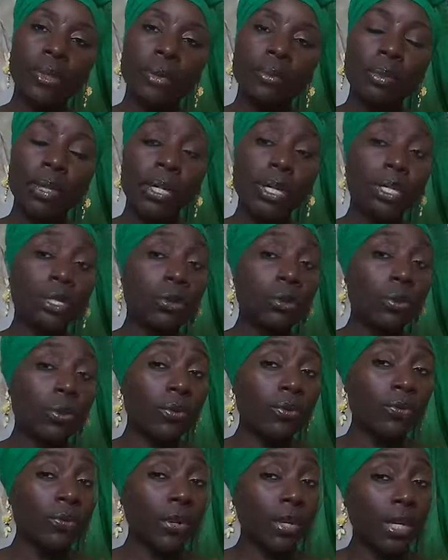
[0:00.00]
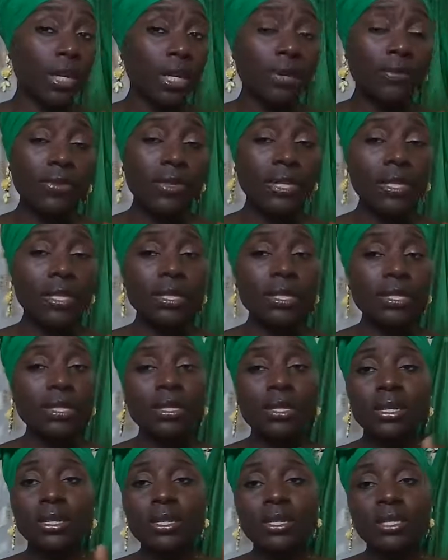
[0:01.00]
Because forgiveness
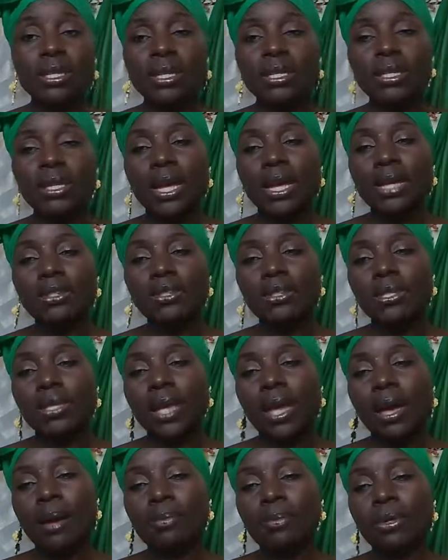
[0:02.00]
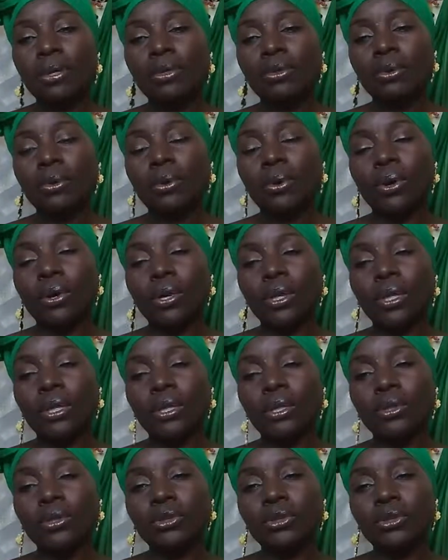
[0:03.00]
does not just happen on